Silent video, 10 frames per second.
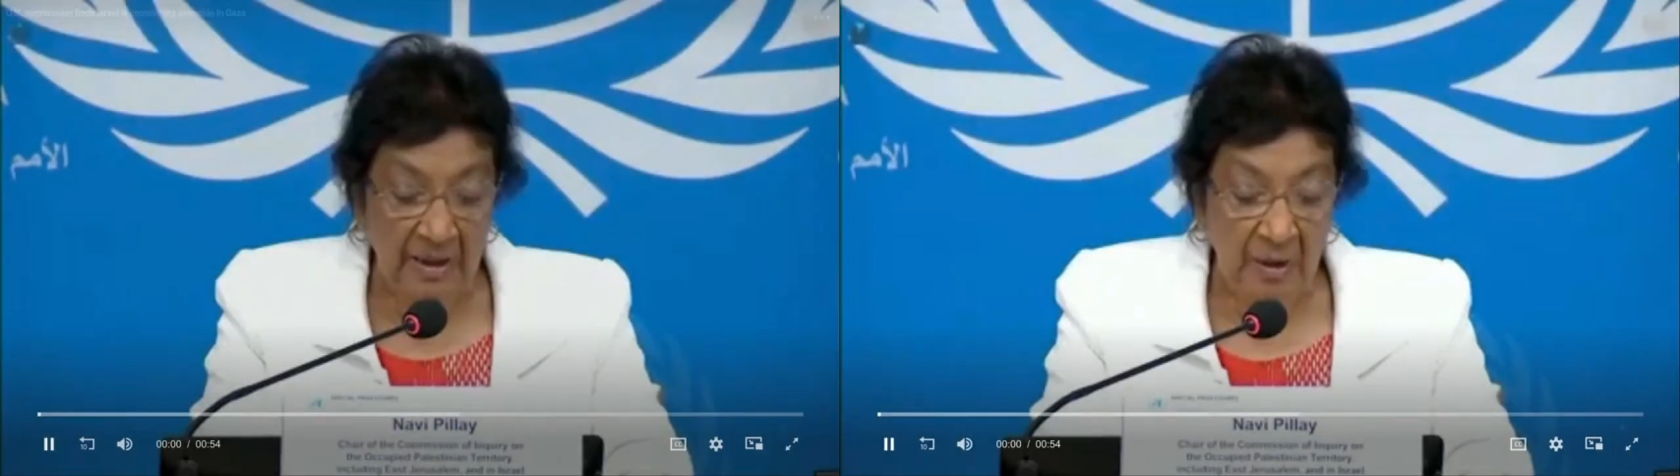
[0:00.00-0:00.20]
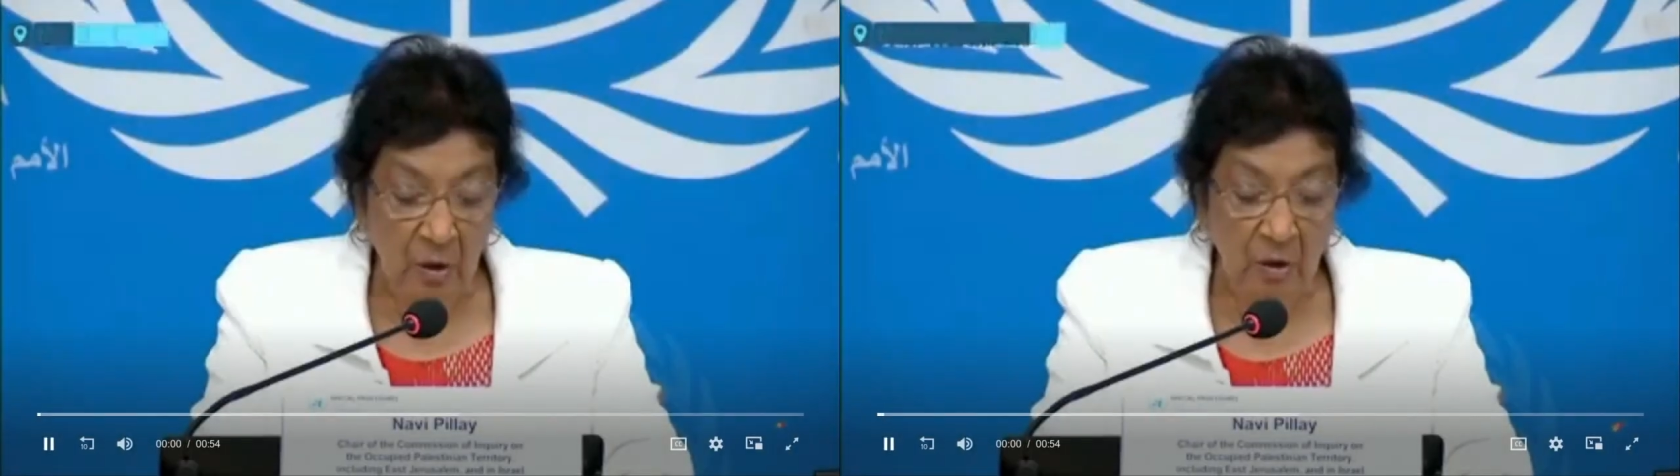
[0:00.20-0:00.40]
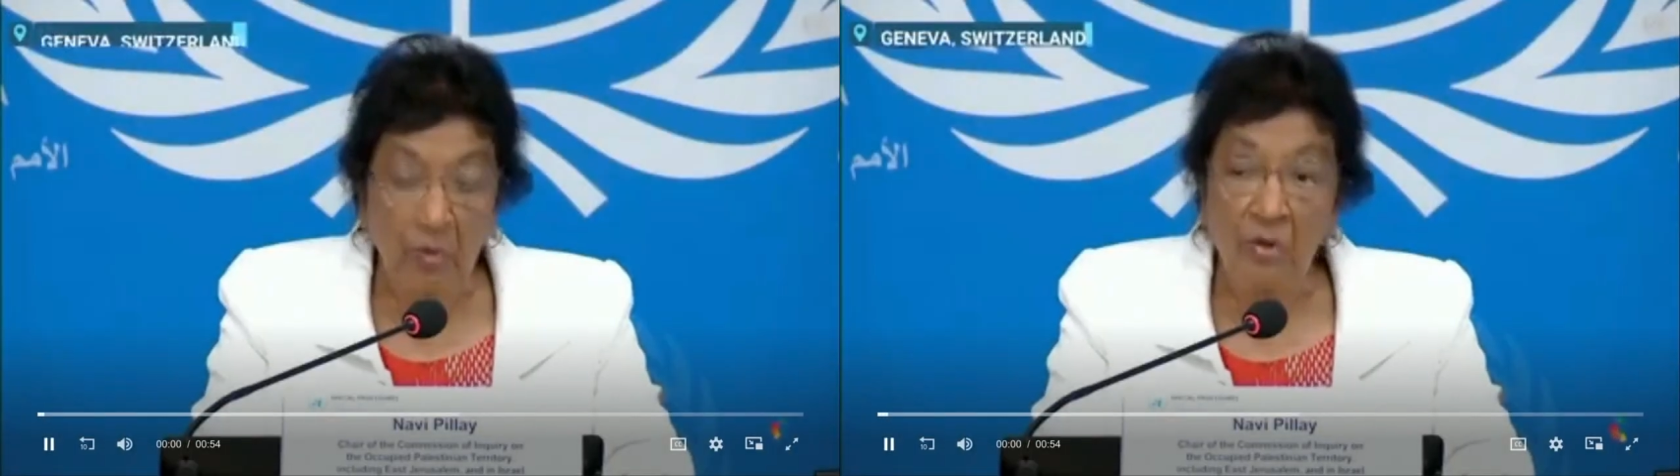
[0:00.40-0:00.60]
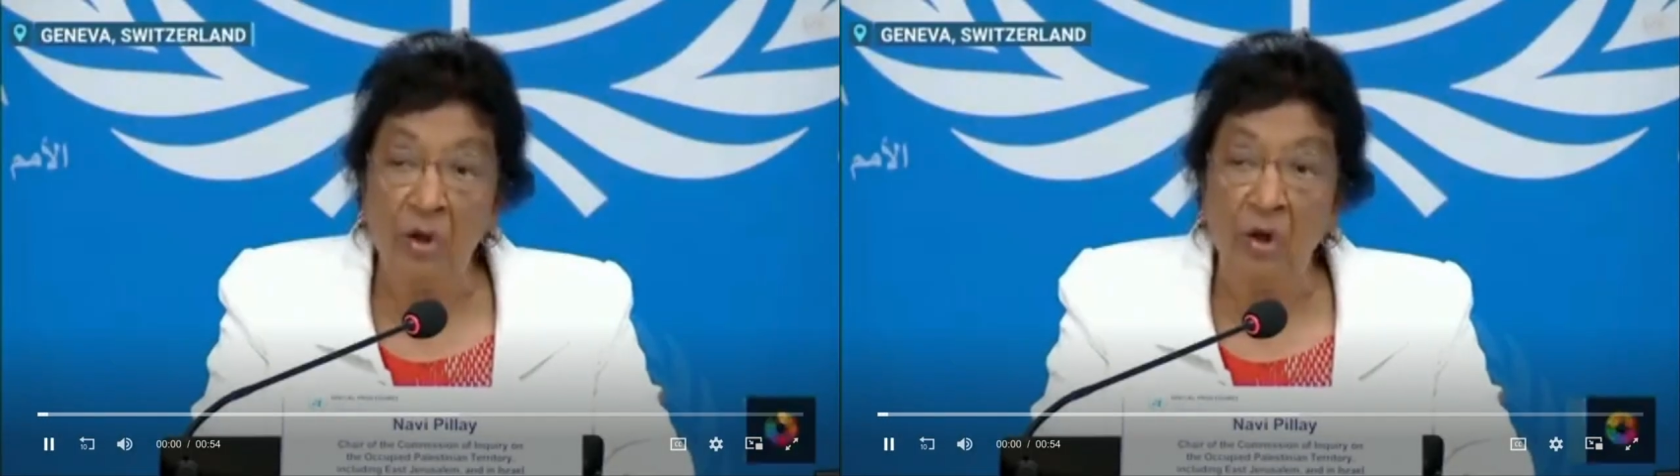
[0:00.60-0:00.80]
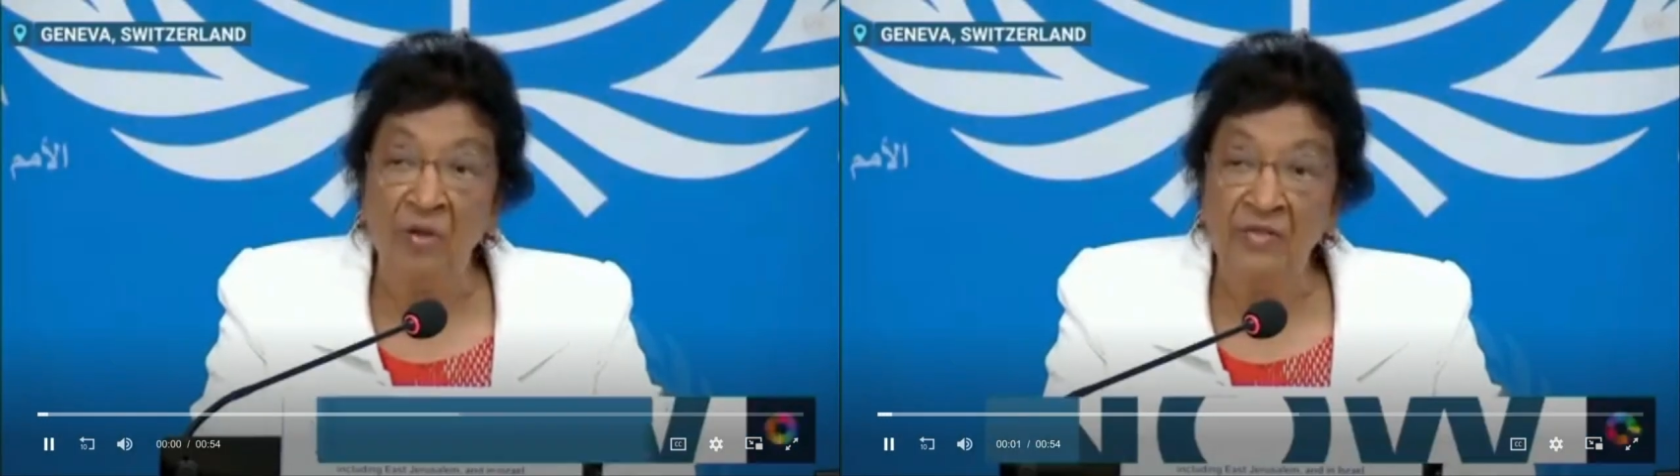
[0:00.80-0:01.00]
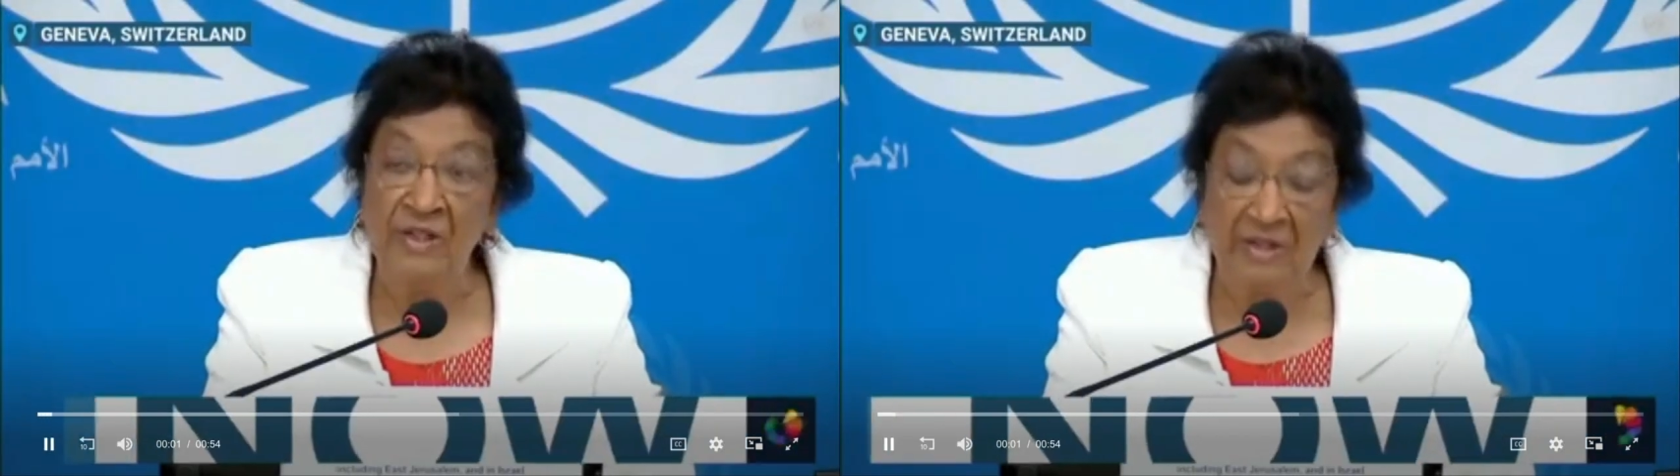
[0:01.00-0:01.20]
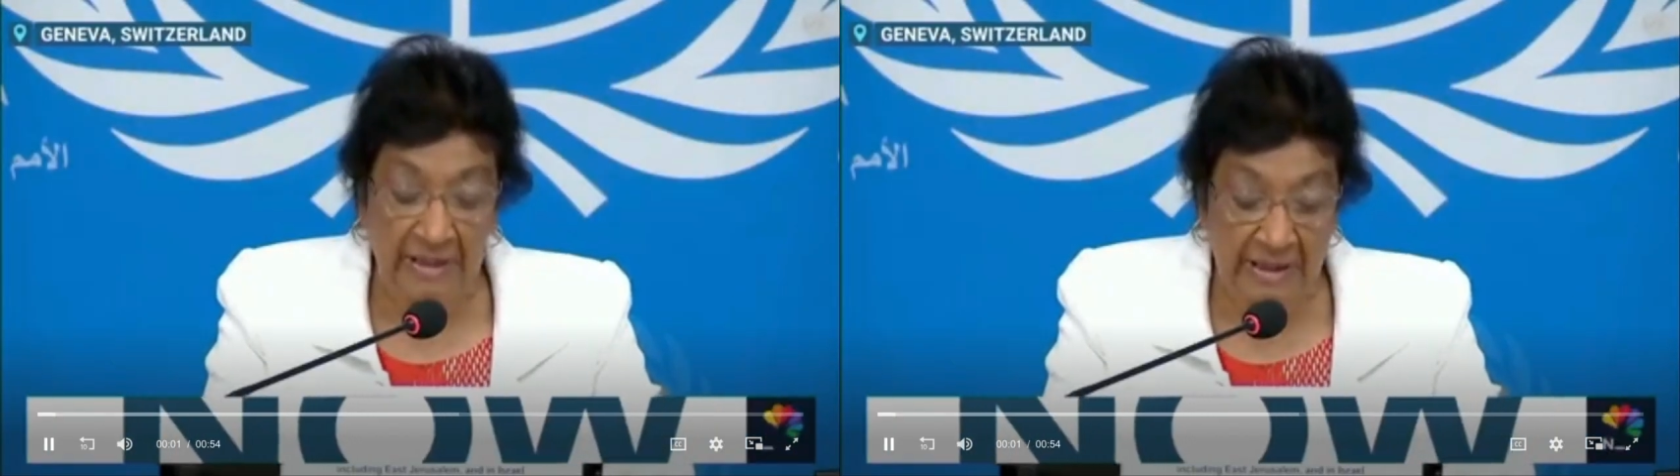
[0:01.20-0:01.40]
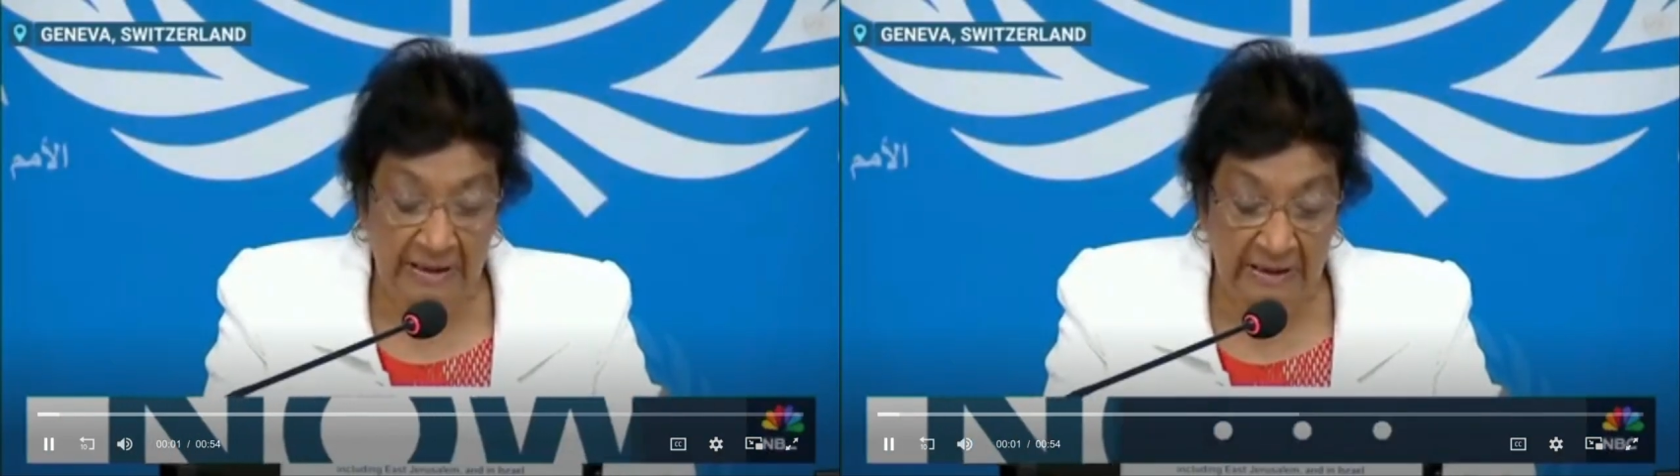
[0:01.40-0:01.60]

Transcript: The goal of the Israeli